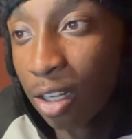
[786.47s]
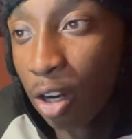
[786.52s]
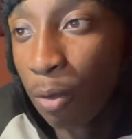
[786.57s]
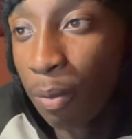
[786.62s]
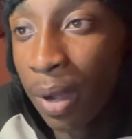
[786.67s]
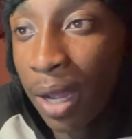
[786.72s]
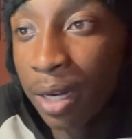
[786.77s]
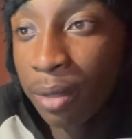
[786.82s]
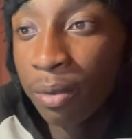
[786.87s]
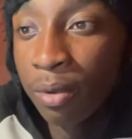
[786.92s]

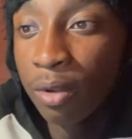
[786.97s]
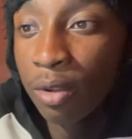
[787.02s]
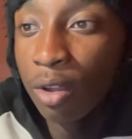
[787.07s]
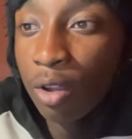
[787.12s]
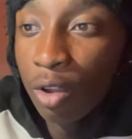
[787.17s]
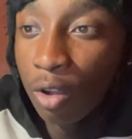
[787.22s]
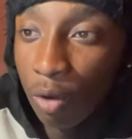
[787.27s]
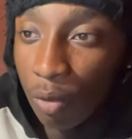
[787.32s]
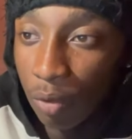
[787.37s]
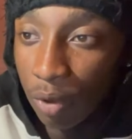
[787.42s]
nobody
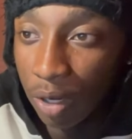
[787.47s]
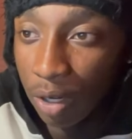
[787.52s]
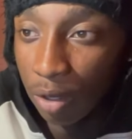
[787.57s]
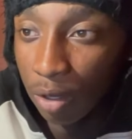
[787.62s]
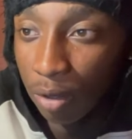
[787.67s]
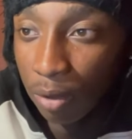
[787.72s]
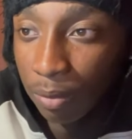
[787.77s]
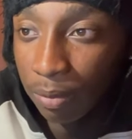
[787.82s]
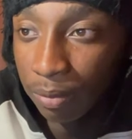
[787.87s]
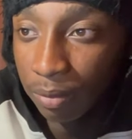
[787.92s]
with
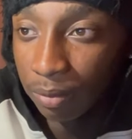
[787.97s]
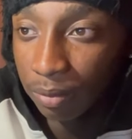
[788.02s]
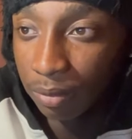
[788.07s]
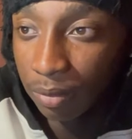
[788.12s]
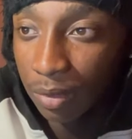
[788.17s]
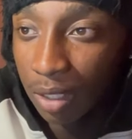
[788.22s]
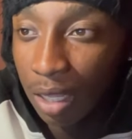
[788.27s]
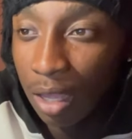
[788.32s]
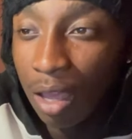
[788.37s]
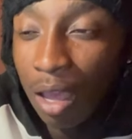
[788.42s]
them.
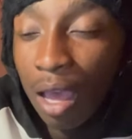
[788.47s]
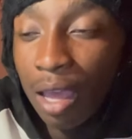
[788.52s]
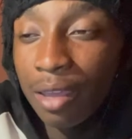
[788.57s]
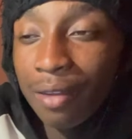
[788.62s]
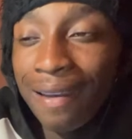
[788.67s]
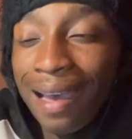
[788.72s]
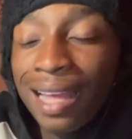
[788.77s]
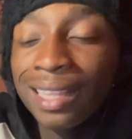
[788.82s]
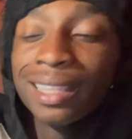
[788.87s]
I